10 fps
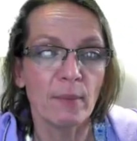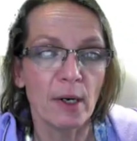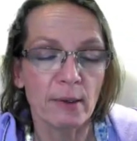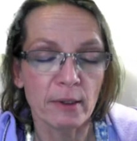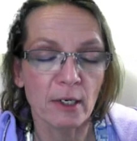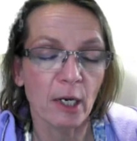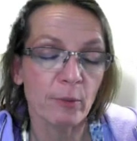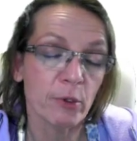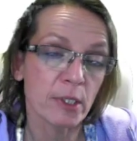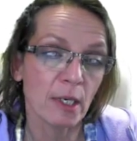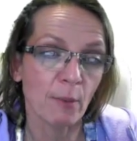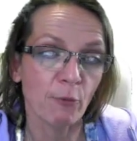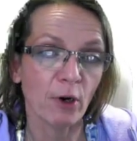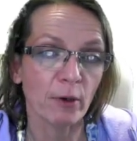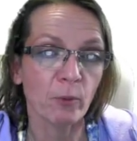the
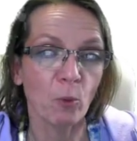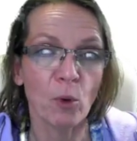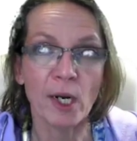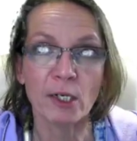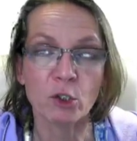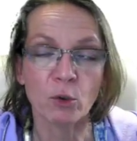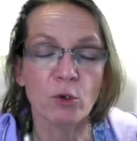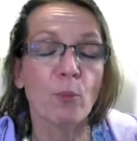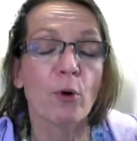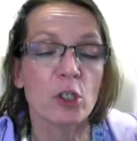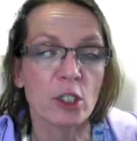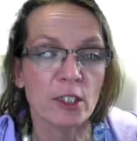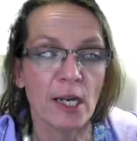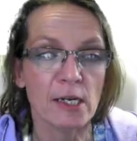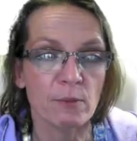libraries up front. Where should
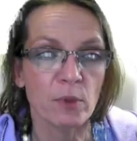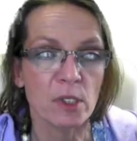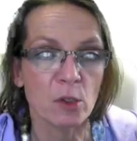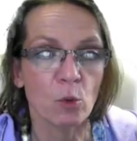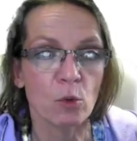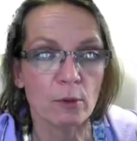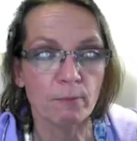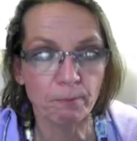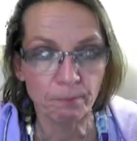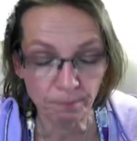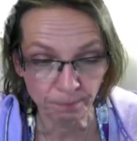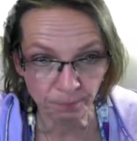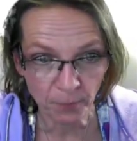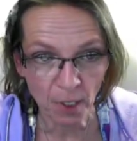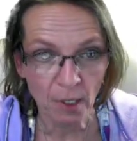your project data be stored?
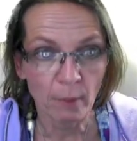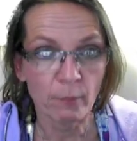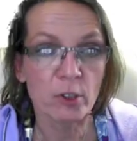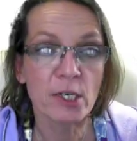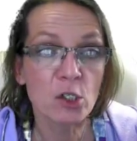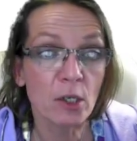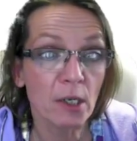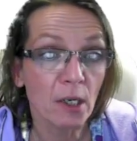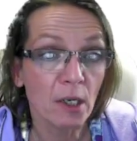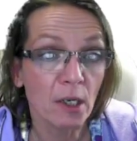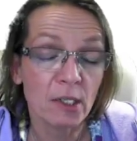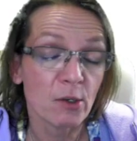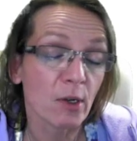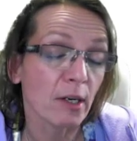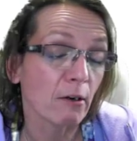
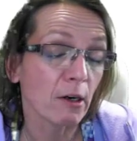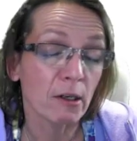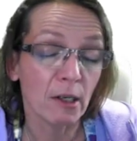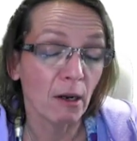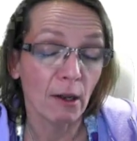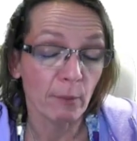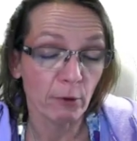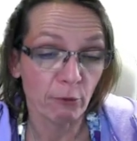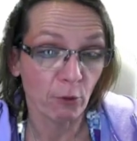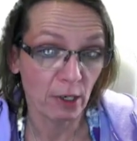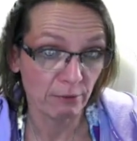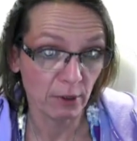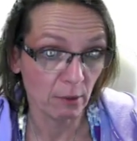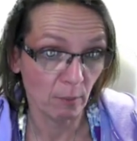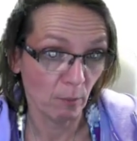Potentially, you could create a
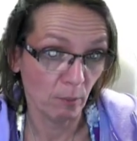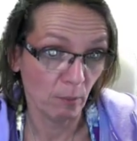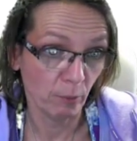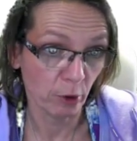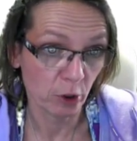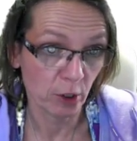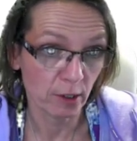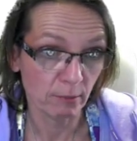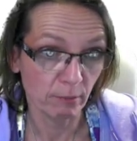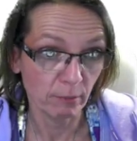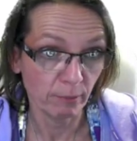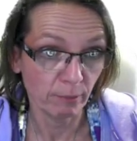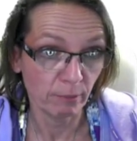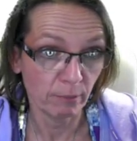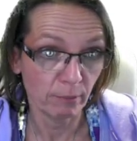library for every
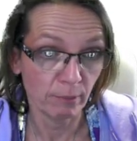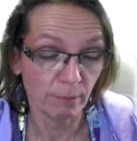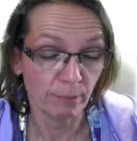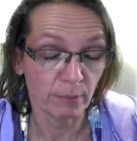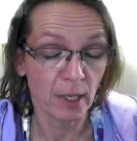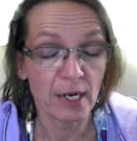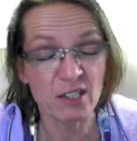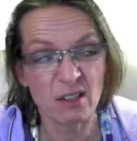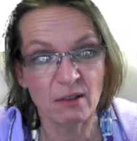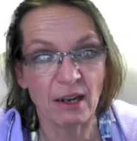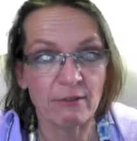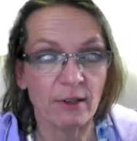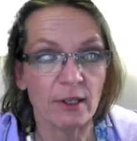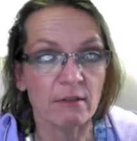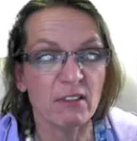project. But I
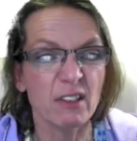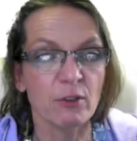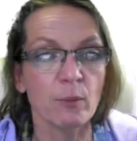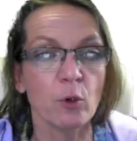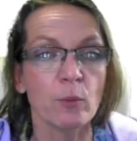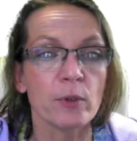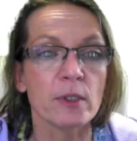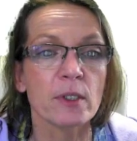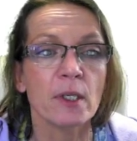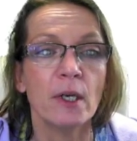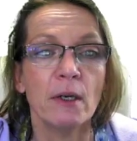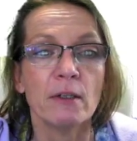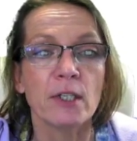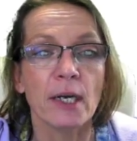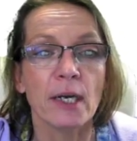just have like different
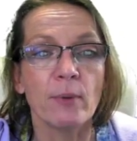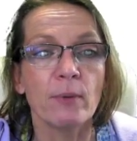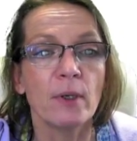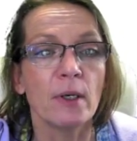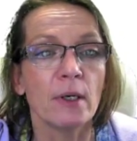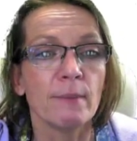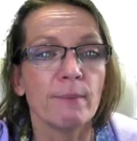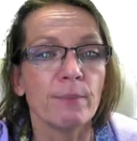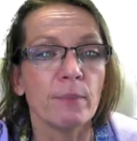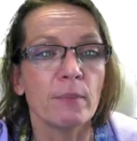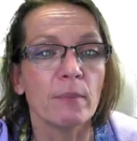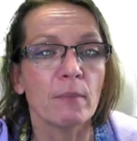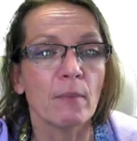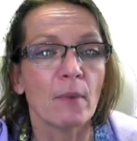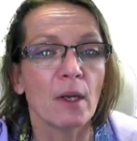purpose type
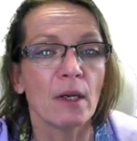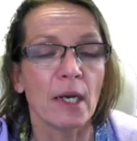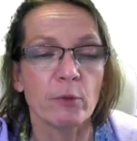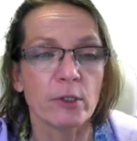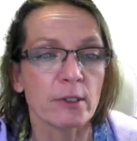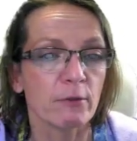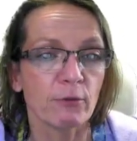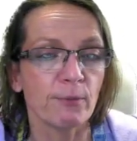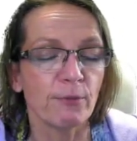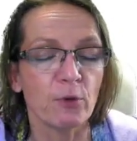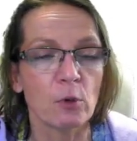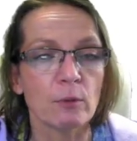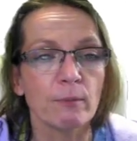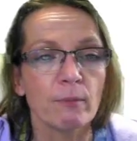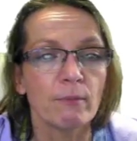
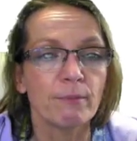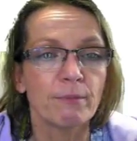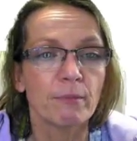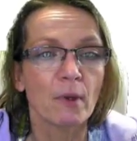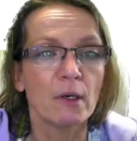libraries for